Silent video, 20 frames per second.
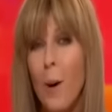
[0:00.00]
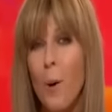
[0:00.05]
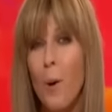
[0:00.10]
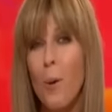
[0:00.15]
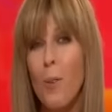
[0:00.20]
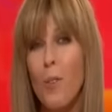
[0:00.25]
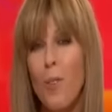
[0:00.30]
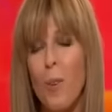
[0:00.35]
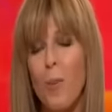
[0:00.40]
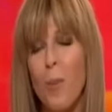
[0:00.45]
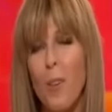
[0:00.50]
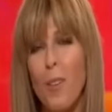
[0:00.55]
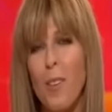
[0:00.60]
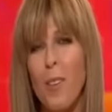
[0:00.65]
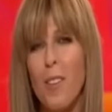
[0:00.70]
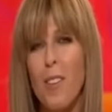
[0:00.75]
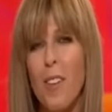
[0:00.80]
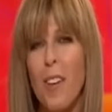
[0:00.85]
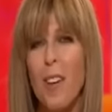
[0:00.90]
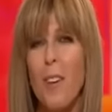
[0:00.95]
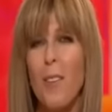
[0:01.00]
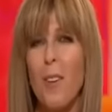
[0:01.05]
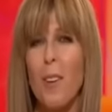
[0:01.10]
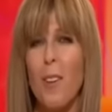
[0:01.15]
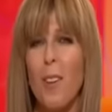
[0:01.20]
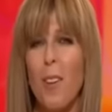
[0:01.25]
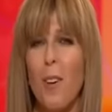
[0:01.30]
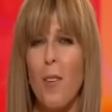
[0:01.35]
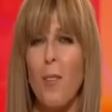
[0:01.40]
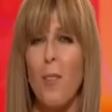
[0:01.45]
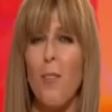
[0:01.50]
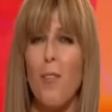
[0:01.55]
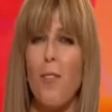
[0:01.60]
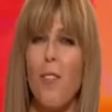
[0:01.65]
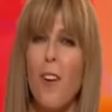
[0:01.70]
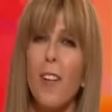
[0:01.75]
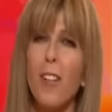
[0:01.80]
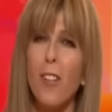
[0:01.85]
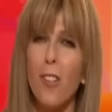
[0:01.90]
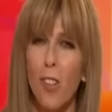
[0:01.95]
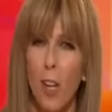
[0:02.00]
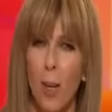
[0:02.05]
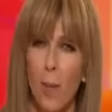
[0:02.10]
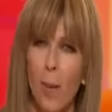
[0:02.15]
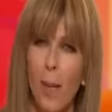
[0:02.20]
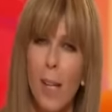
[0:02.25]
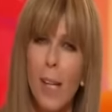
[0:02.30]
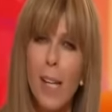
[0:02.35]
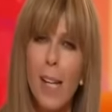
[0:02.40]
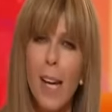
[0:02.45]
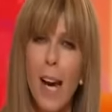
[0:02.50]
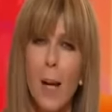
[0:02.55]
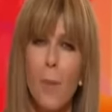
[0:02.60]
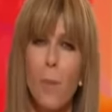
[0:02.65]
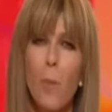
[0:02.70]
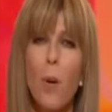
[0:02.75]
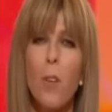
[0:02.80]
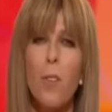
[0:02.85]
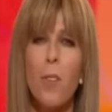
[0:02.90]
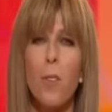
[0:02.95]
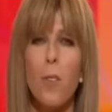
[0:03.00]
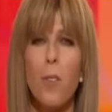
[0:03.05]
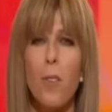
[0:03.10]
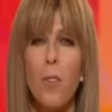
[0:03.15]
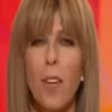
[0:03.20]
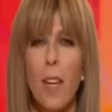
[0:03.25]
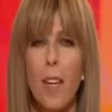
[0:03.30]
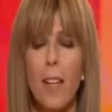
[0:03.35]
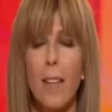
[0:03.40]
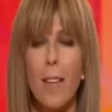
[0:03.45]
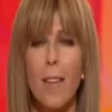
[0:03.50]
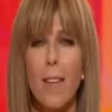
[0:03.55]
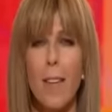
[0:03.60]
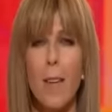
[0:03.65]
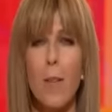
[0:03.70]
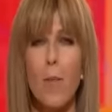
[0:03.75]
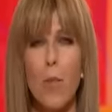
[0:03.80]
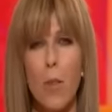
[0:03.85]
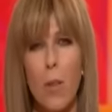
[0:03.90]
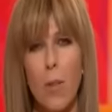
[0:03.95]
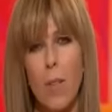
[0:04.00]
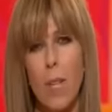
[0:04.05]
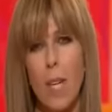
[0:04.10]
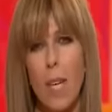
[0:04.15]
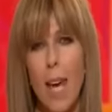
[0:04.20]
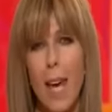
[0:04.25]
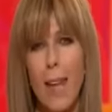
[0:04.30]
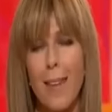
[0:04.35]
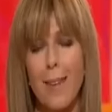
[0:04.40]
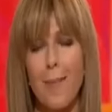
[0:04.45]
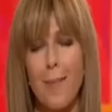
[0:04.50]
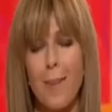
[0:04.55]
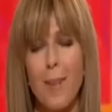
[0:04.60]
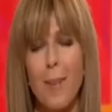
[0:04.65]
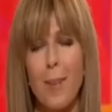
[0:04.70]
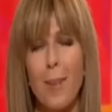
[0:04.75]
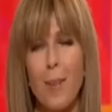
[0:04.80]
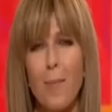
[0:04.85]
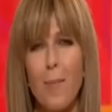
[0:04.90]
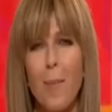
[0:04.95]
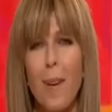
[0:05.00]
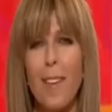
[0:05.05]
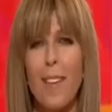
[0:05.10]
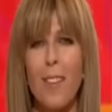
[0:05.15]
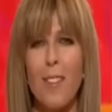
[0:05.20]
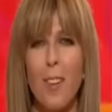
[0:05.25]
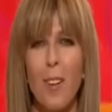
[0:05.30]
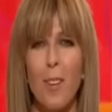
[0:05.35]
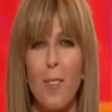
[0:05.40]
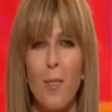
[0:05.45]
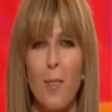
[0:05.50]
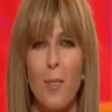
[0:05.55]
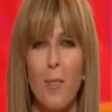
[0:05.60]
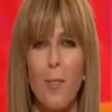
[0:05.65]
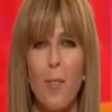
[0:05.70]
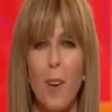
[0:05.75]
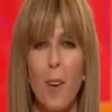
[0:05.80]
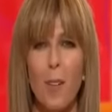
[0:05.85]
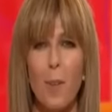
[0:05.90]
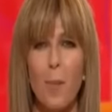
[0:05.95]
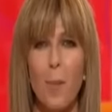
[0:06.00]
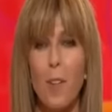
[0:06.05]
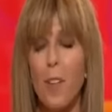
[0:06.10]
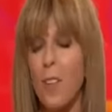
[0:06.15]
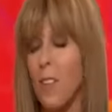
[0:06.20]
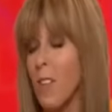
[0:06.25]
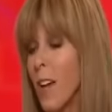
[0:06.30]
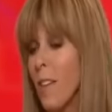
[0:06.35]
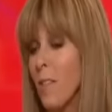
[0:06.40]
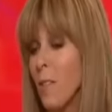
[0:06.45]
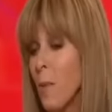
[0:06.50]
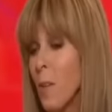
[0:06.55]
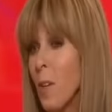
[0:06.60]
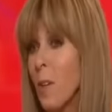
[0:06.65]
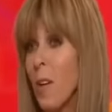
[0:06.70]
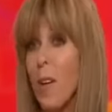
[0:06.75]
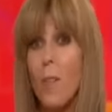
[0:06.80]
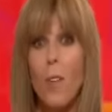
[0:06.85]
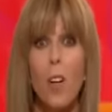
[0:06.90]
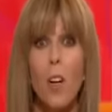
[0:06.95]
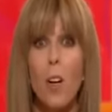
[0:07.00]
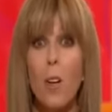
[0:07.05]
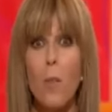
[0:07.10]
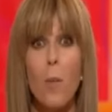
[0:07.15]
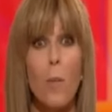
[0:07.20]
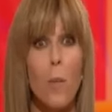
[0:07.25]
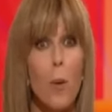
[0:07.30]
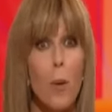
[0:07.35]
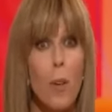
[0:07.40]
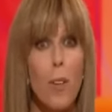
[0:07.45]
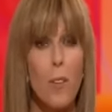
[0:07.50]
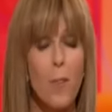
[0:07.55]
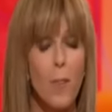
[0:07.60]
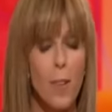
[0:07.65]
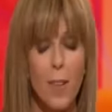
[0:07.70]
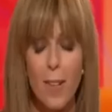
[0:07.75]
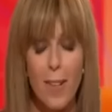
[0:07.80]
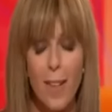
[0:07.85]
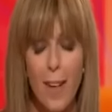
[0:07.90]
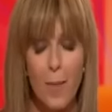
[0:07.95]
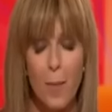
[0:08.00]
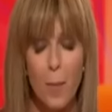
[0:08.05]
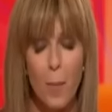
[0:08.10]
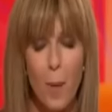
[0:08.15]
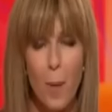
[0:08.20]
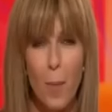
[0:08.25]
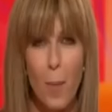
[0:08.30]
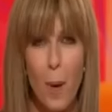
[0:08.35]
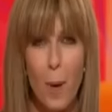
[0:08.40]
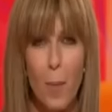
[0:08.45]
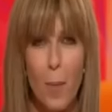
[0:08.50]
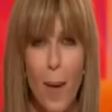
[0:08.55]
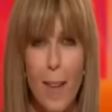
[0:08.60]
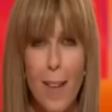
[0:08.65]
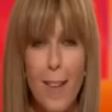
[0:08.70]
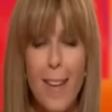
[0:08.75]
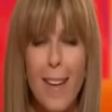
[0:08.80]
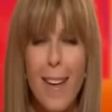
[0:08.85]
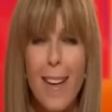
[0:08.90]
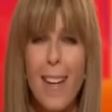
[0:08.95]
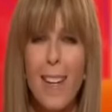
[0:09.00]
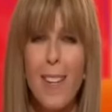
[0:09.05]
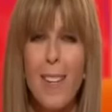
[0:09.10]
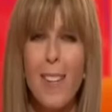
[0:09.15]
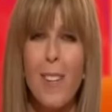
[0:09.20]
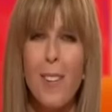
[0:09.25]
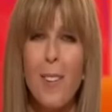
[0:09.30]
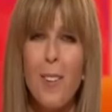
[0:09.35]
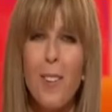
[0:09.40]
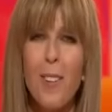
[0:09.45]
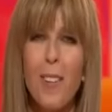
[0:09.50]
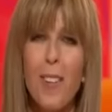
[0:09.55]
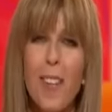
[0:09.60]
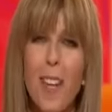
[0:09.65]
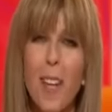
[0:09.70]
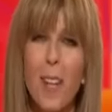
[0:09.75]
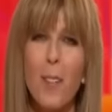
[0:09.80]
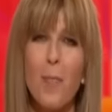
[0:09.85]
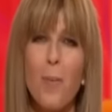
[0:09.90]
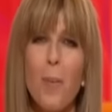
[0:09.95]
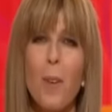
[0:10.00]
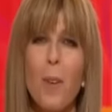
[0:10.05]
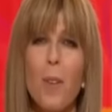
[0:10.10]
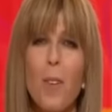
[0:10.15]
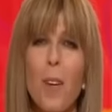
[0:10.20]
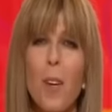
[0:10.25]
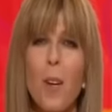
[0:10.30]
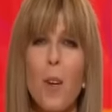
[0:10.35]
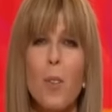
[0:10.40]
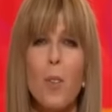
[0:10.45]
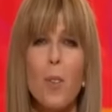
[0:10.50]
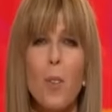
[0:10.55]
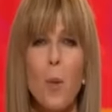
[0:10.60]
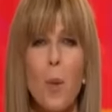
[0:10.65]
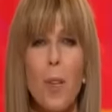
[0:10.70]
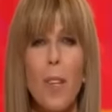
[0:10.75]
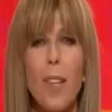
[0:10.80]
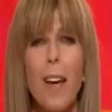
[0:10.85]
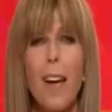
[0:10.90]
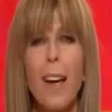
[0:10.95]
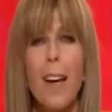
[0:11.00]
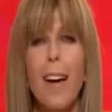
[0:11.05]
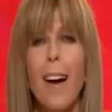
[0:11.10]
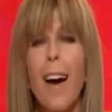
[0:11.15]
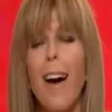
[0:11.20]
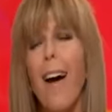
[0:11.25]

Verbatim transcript: Also, what's the secret to your friendship and what sort of things do you do together? Well, you can message us on Facebook doesn't have to be, you can have a girl or a boy as a friend, it doesn't have to be a romance. You can also tell us what you think on Twitter.